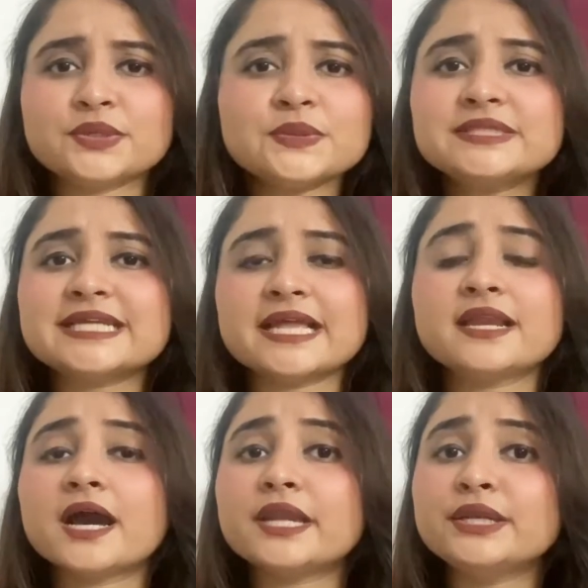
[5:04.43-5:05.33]
tell a
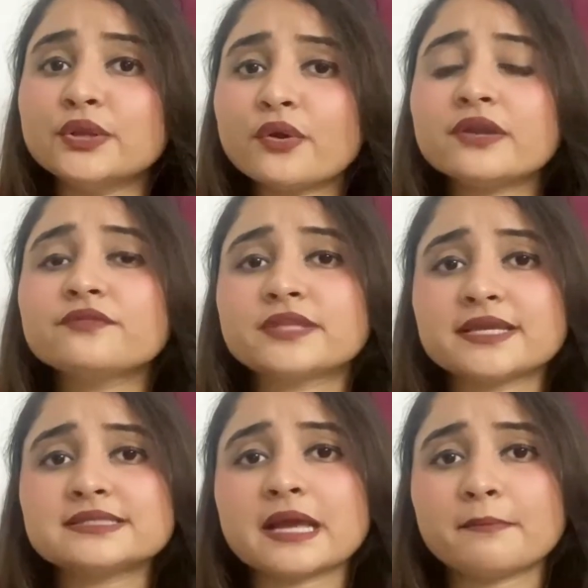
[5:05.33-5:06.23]
lot things
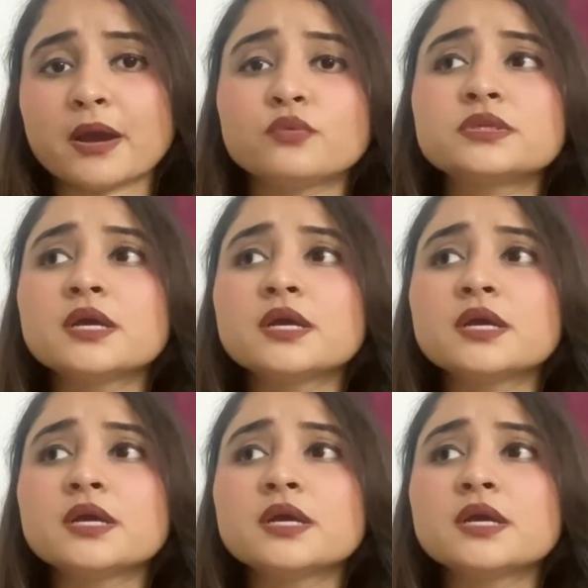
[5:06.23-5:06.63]
about